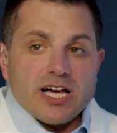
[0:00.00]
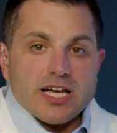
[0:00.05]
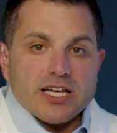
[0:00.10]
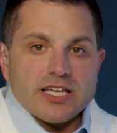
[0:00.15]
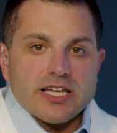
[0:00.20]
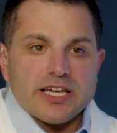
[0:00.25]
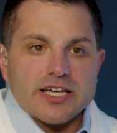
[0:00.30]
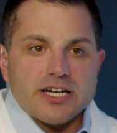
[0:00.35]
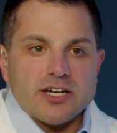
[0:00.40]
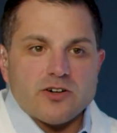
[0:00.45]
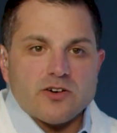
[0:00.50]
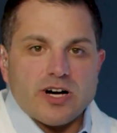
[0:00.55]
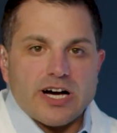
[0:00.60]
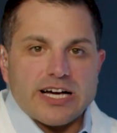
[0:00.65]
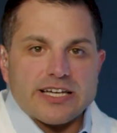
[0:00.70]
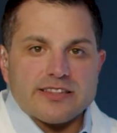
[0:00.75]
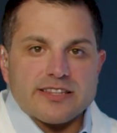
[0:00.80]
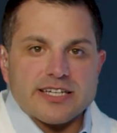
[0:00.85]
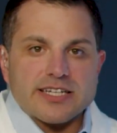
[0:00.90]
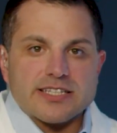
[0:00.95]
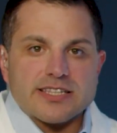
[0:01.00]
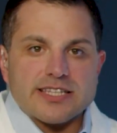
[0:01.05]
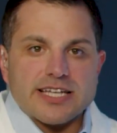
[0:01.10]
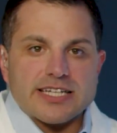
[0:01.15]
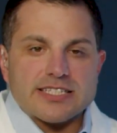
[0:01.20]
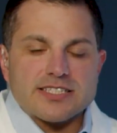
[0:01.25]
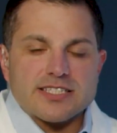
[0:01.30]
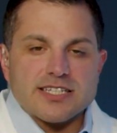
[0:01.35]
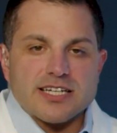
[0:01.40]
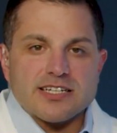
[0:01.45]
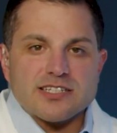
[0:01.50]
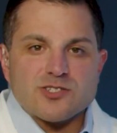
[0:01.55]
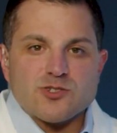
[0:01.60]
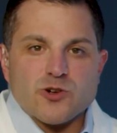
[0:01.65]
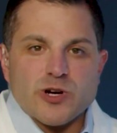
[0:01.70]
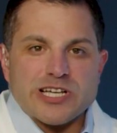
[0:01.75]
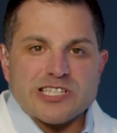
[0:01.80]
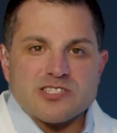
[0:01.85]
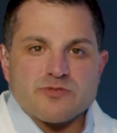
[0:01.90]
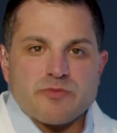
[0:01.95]
you know, I think that
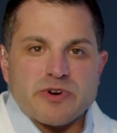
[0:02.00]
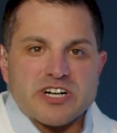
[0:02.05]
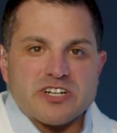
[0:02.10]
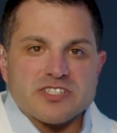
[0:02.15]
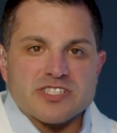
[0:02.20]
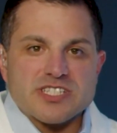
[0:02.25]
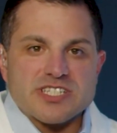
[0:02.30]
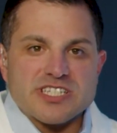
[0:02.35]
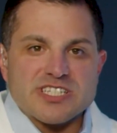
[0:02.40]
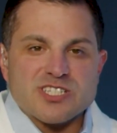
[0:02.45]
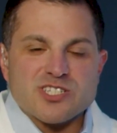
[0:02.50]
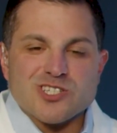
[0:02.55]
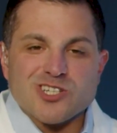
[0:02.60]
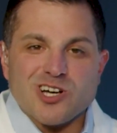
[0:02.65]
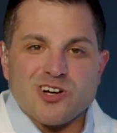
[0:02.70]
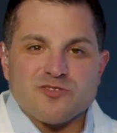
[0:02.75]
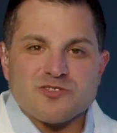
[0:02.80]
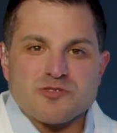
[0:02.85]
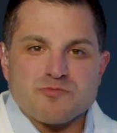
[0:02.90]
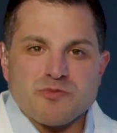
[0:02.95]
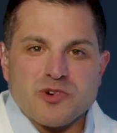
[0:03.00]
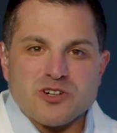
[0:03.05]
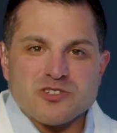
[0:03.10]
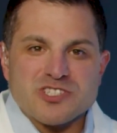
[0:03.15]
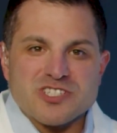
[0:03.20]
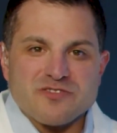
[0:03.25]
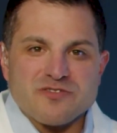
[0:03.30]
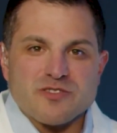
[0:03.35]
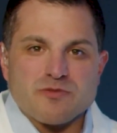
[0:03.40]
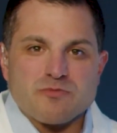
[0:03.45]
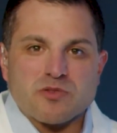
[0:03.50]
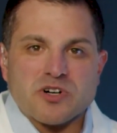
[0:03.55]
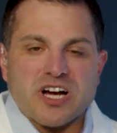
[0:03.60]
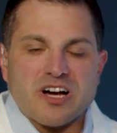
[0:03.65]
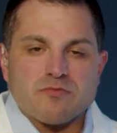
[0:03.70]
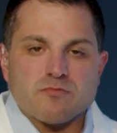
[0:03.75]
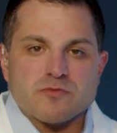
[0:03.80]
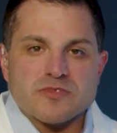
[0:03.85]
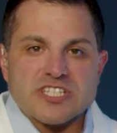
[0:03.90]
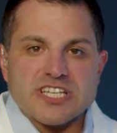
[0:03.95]
transparency solves most of the
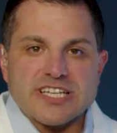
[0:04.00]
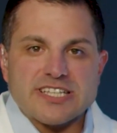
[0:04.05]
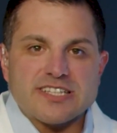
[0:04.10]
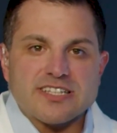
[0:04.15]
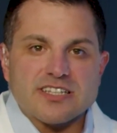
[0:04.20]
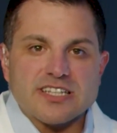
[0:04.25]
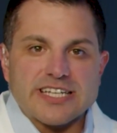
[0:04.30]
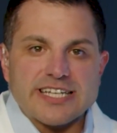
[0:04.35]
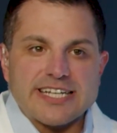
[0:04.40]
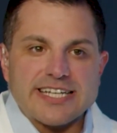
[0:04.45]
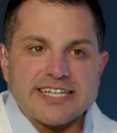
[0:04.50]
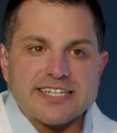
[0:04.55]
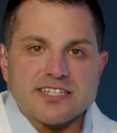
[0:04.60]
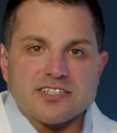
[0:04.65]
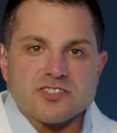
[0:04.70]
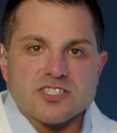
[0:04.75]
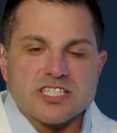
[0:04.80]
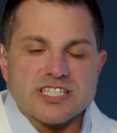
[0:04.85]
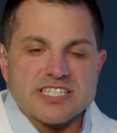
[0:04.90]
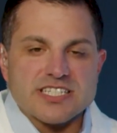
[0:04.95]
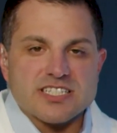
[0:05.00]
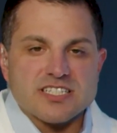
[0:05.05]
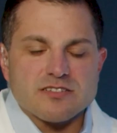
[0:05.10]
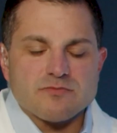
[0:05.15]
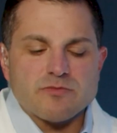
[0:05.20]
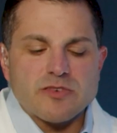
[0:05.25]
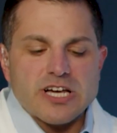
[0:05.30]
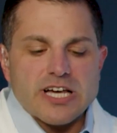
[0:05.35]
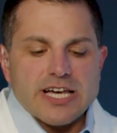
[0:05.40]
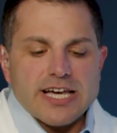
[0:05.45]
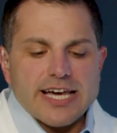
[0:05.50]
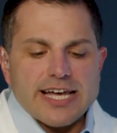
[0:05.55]
problems in the lead ecosystem.